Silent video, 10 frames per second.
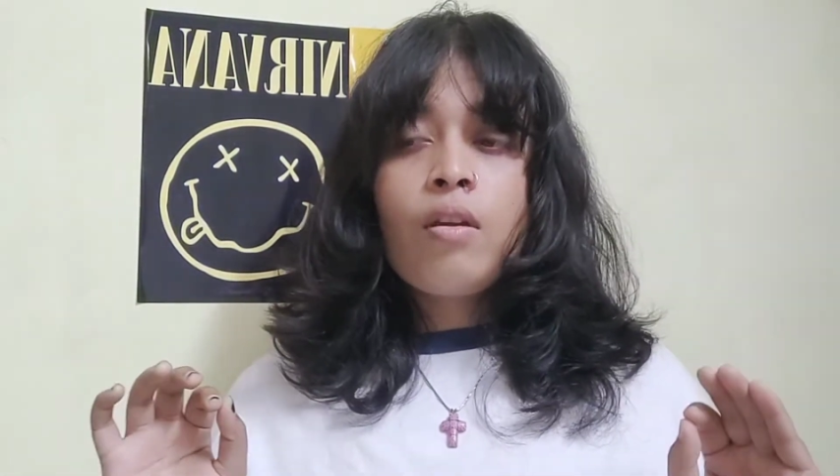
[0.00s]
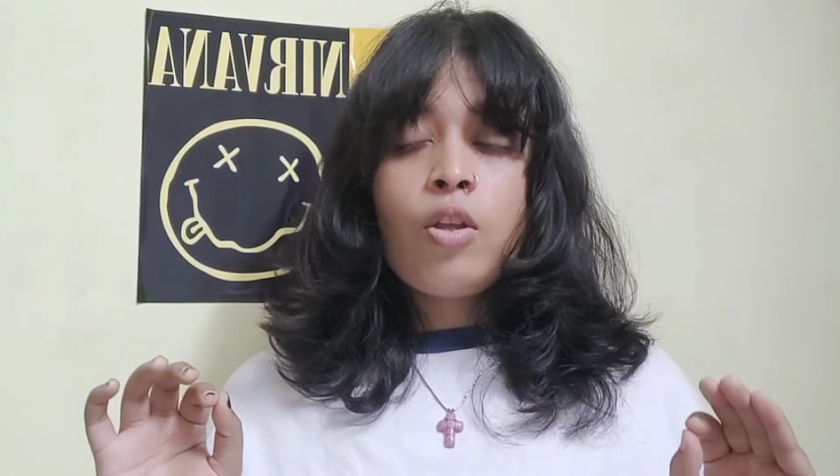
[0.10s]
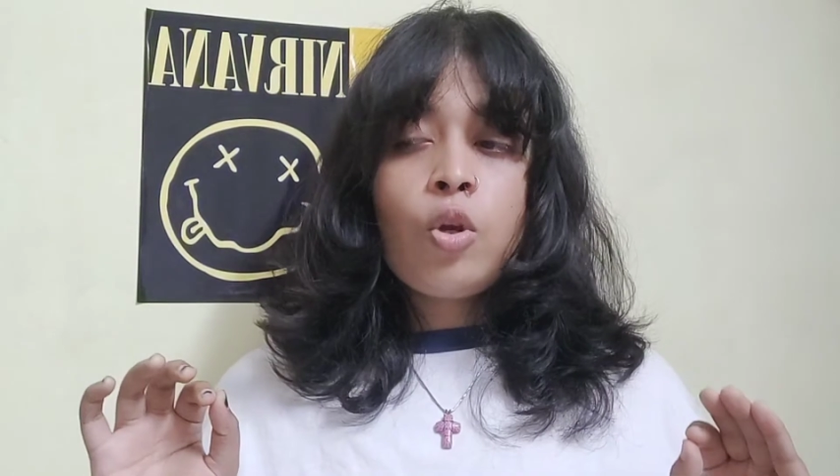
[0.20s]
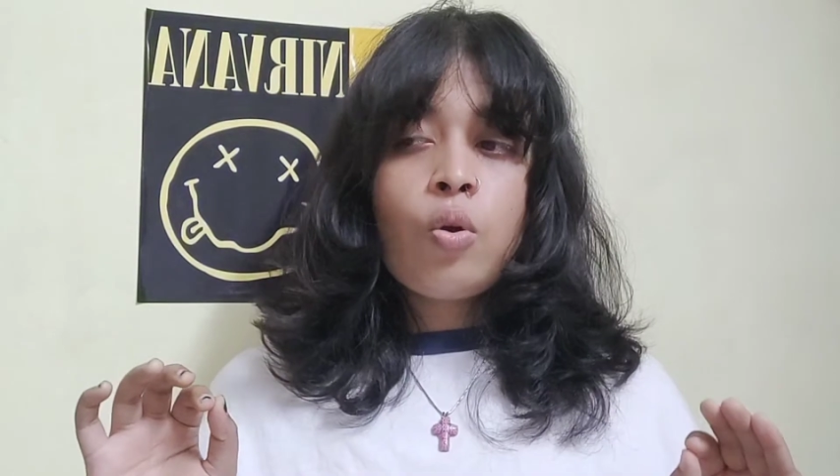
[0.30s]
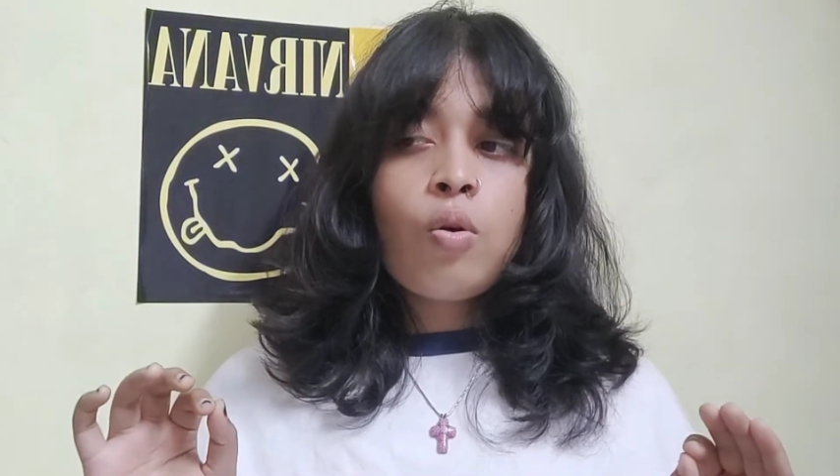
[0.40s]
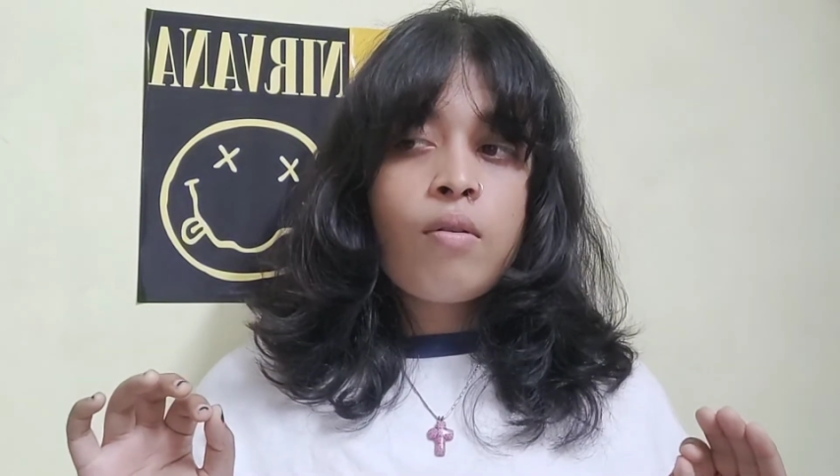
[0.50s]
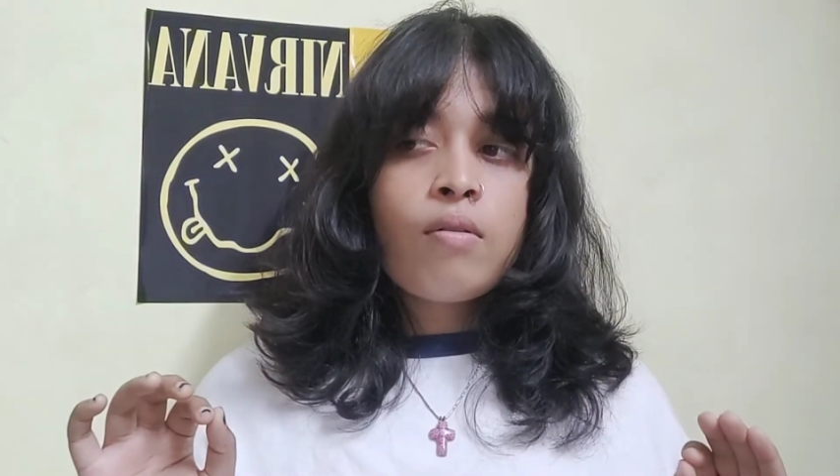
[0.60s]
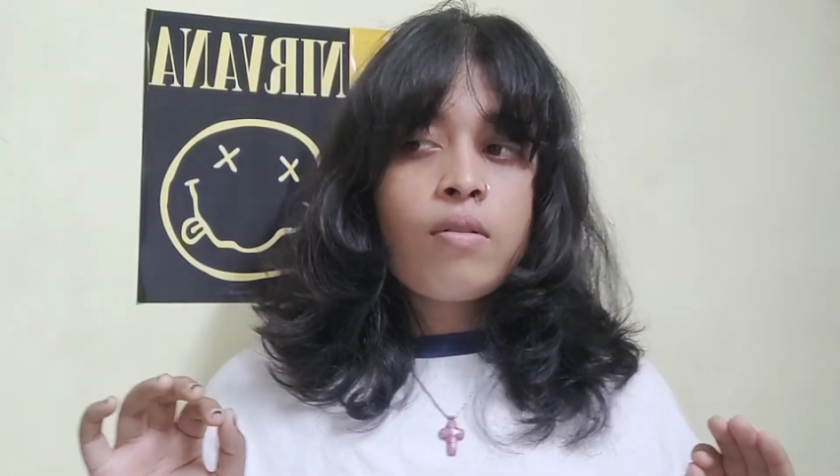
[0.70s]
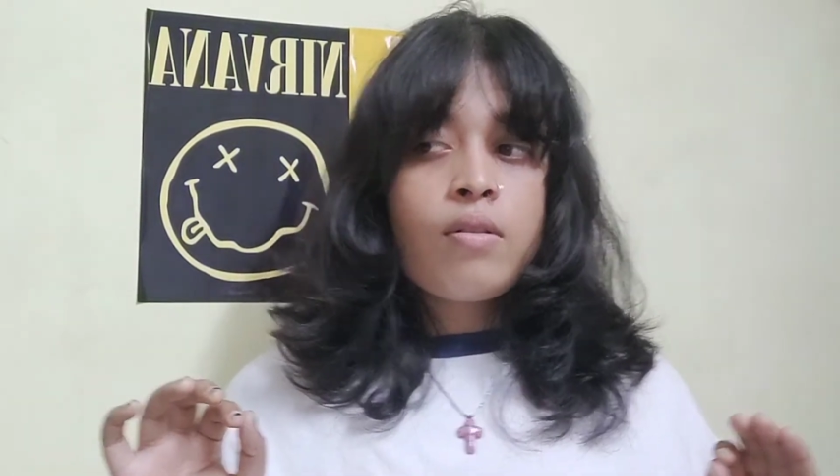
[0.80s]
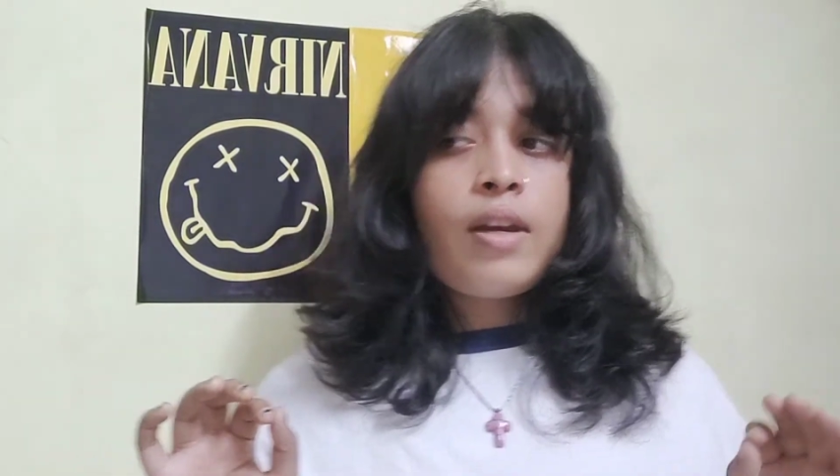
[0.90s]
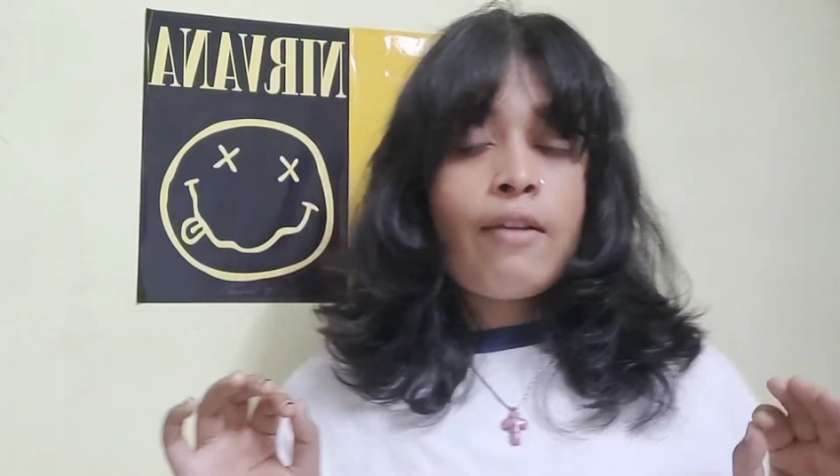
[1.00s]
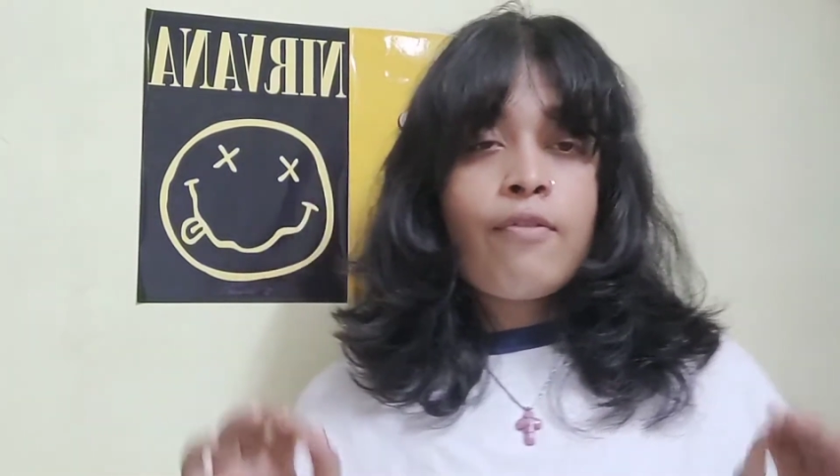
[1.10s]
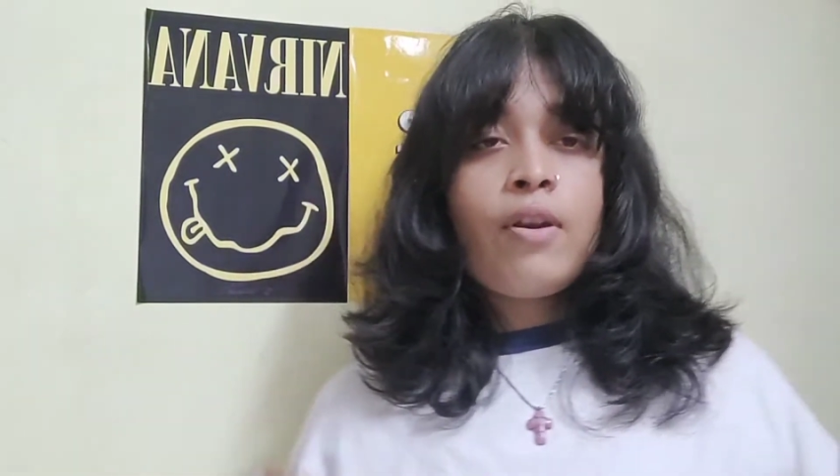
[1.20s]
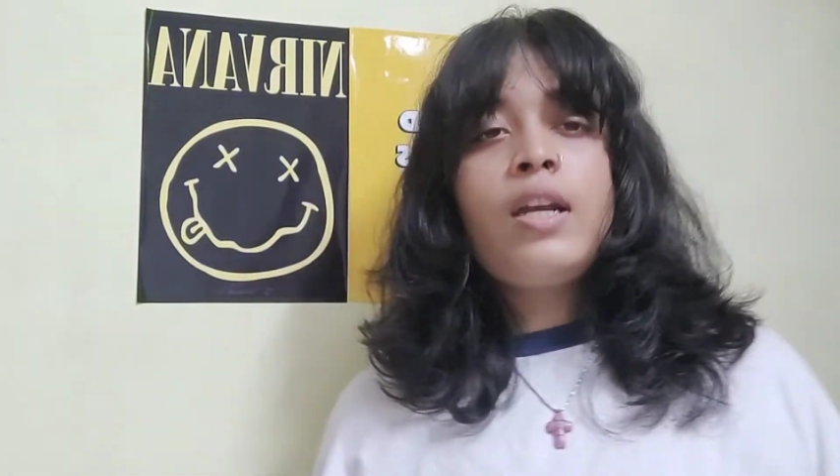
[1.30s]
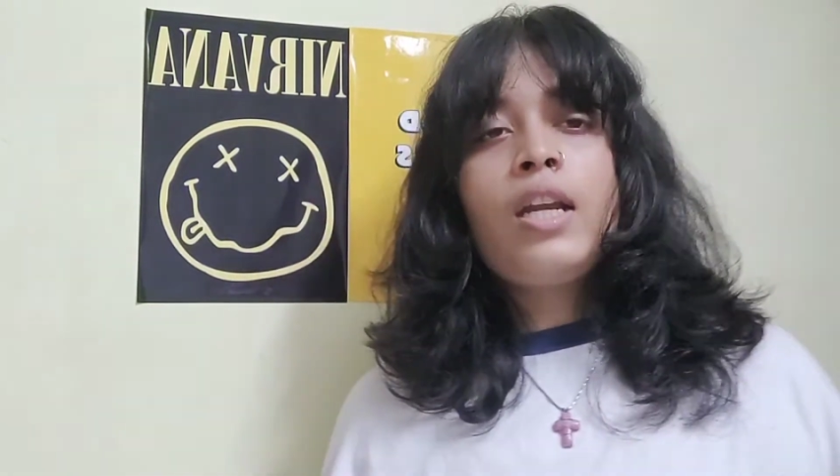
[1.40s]
you know,
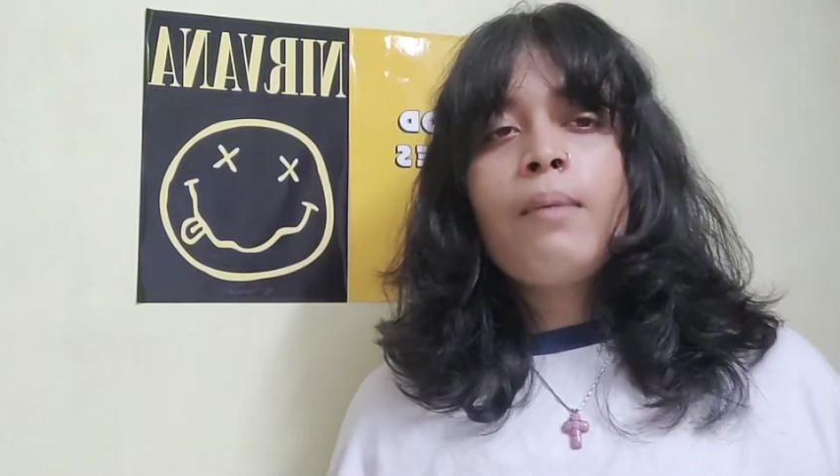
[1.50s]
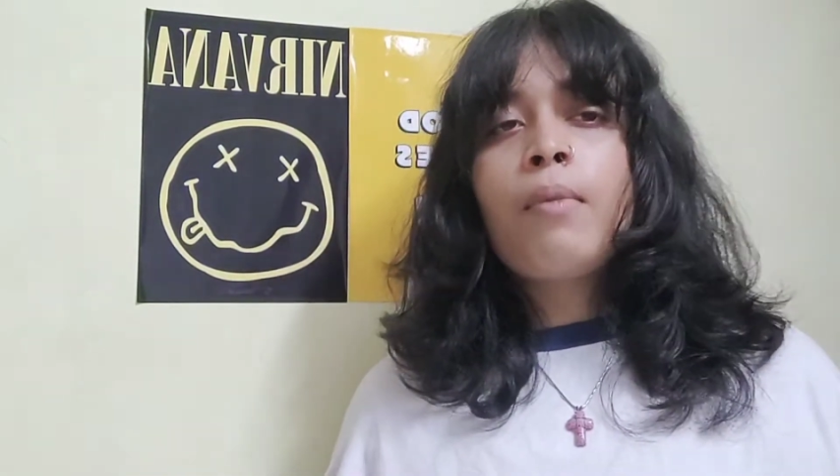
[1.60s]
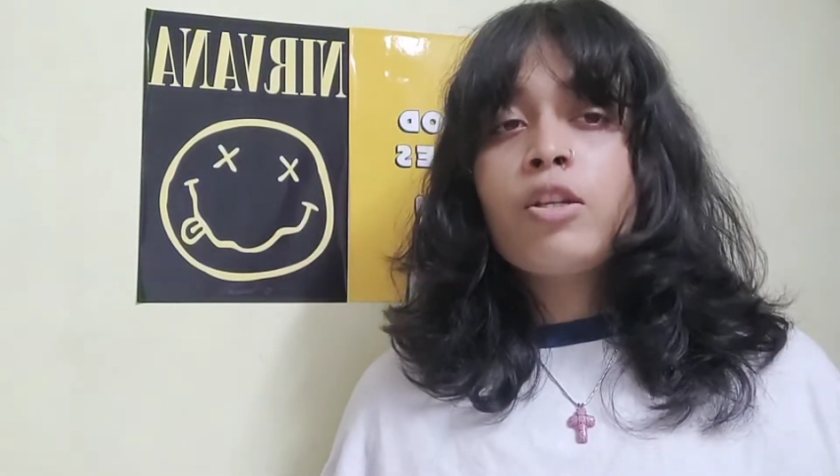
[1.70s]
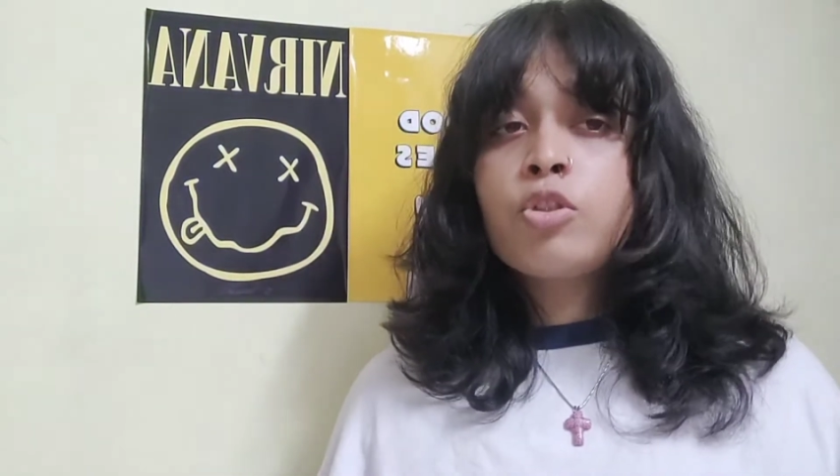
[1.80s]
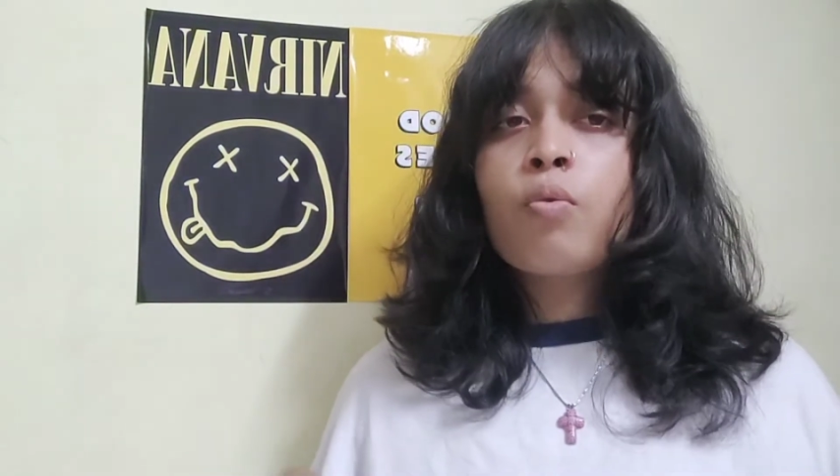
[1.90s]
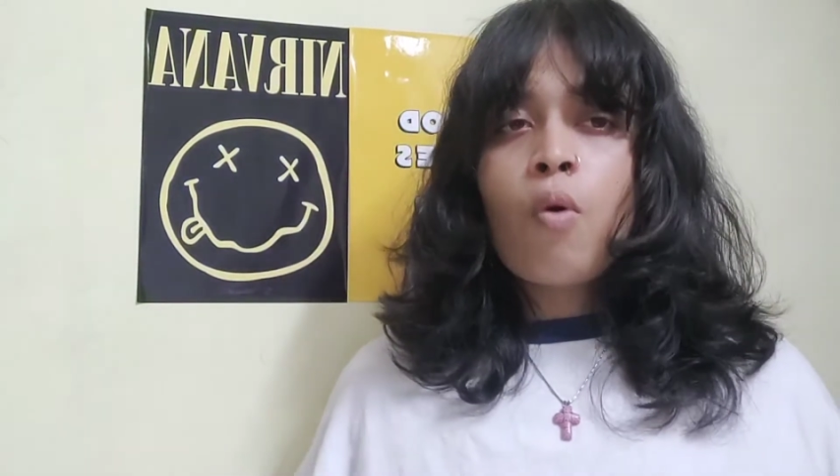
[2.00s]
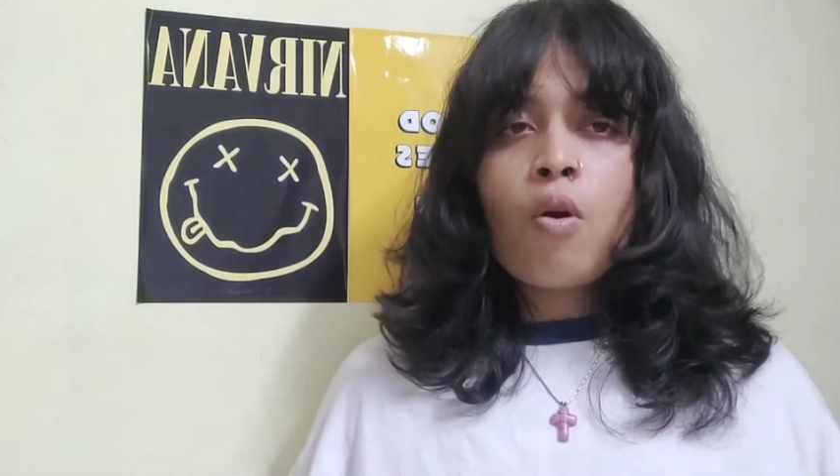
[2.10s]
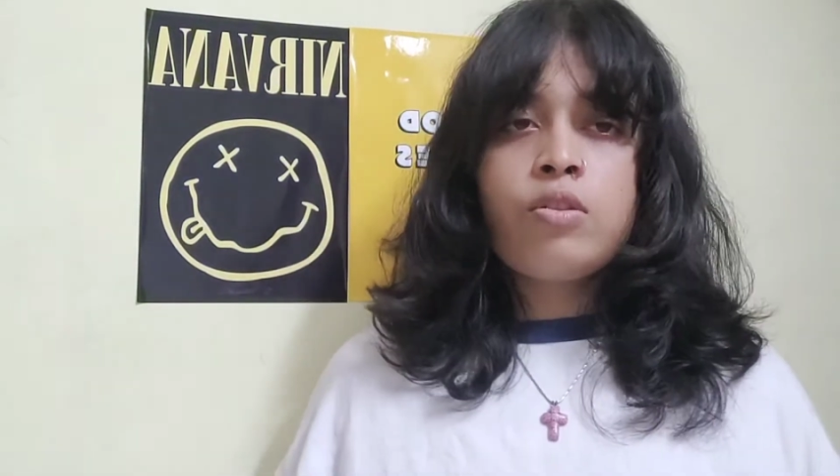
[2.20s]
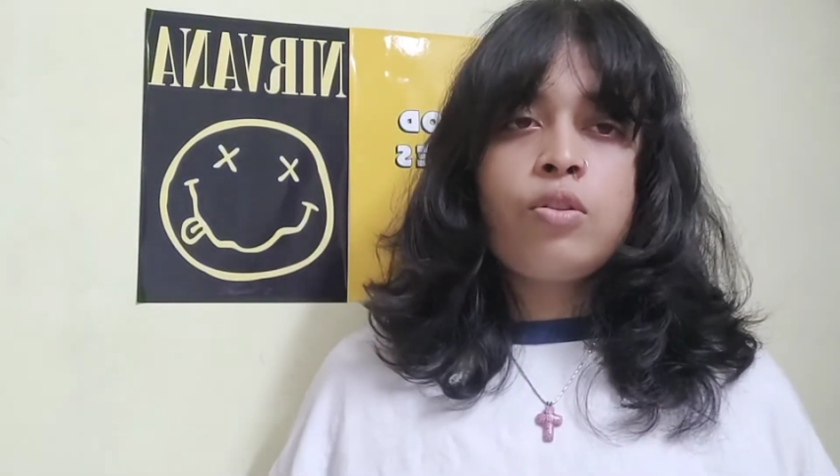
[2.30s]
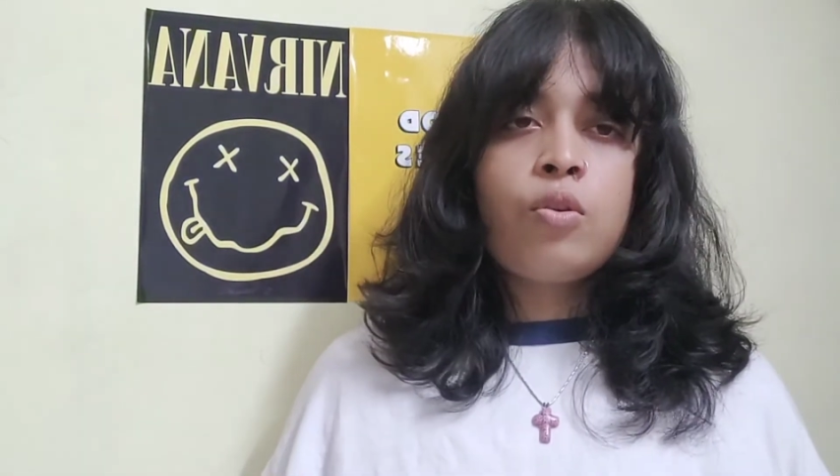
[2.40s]
definitely must watch.